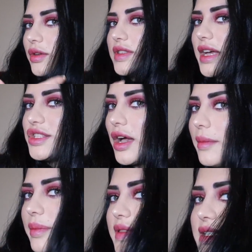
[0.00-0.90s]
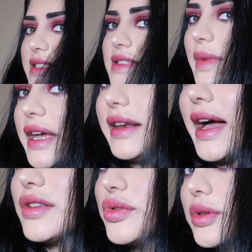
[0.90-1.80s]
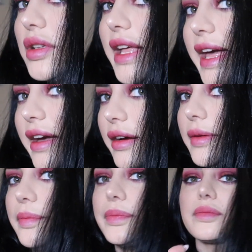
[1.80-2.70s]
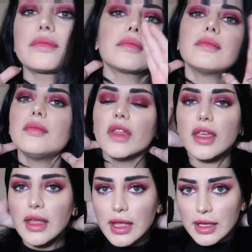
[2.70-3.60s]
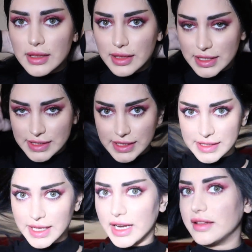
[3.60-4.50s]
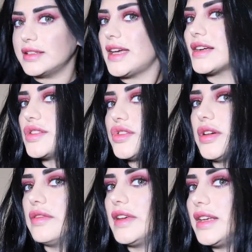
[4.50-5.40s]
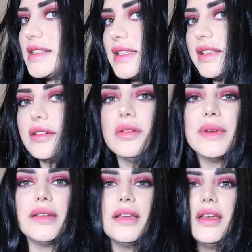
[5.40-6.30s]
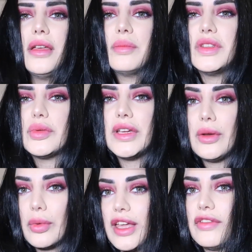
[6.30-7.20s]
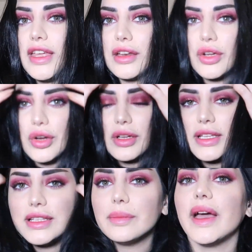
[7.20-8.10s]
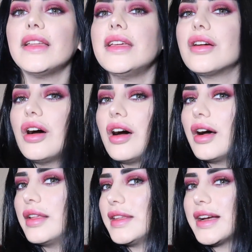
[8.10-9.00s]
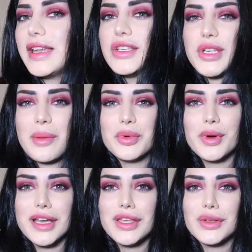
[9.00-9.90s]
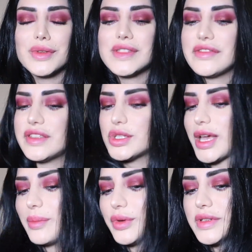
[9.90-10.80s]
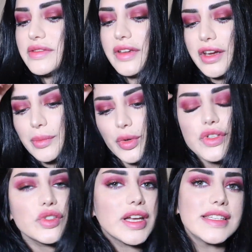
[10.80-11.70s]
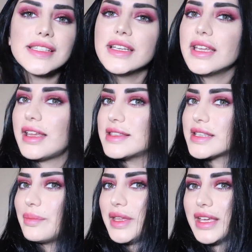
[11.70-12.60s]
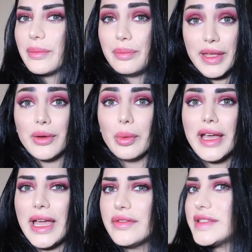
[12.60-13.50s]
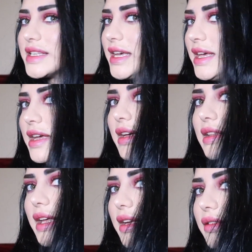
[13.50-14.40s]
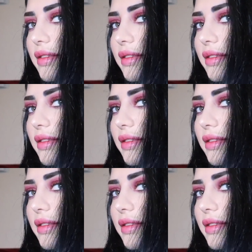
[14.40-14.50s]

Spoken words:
touch up. This is my natural hair. This is kind of the texture of it. It's a little bit between wavy and curly depending on the kind of shampoo I use. If the shampoo is very moisturizing, it ends up being a big waves like